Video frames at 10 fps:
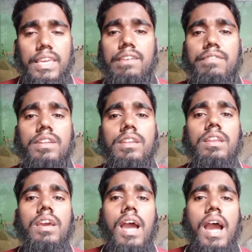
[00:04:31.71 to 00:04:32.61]

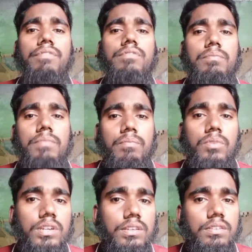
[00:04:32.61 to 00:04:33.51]
Even after
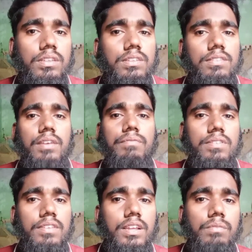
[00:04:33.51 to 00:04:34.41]
memorizing this every
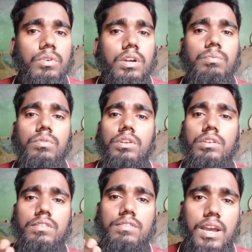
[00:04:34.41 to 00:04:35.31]
single
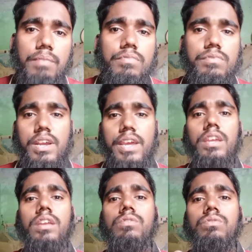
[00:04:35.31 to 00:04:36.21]
vocabularies, I'm
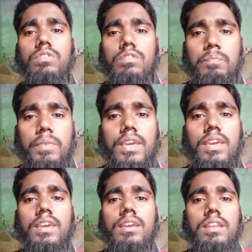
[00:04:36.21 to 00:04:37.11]
trying to
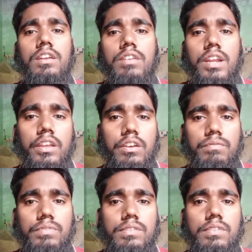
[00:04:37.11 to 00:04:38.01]
speaking in a daily
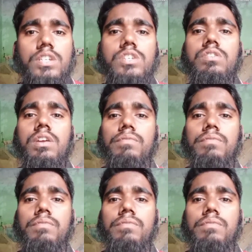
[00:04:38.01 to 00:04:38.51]
conversation.